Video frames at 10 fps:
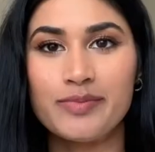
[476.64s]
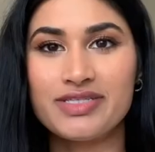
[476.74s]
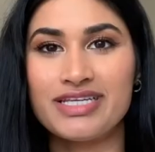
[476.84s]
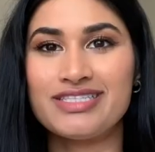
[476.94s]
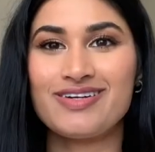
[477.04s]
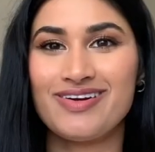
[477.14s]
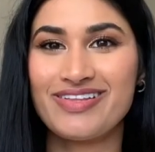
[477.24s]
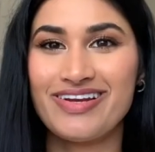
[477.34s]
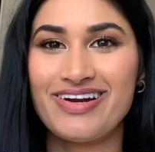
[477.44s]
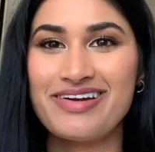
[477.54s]
since
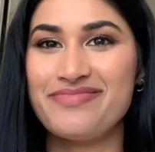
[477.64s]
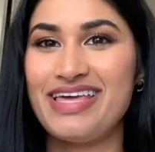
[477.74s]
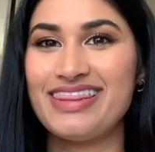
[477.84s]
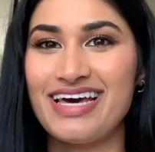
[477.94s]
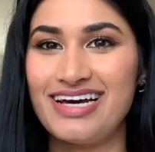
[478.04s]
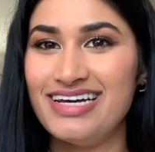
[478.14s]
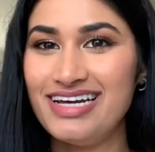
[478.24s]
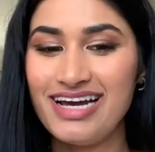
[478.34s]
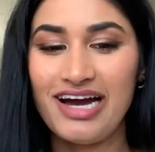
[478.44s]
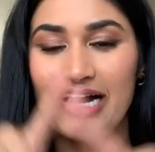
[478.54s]
earlier I made that
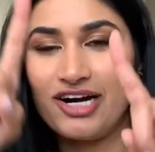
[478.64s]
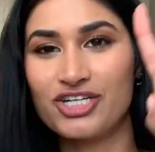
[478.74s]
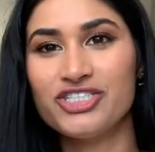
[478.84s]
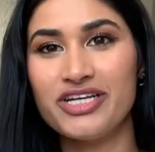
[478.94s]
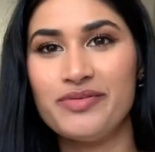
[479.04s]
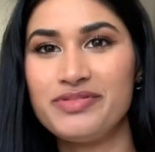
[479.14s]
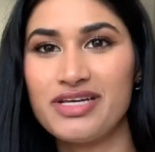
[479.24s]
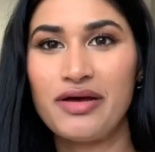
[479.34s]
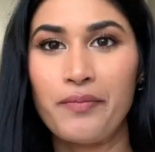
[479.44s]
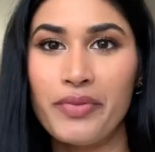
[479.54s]
heart-shaped
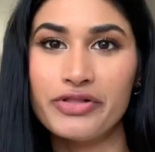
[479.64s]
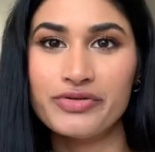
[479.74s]
balloon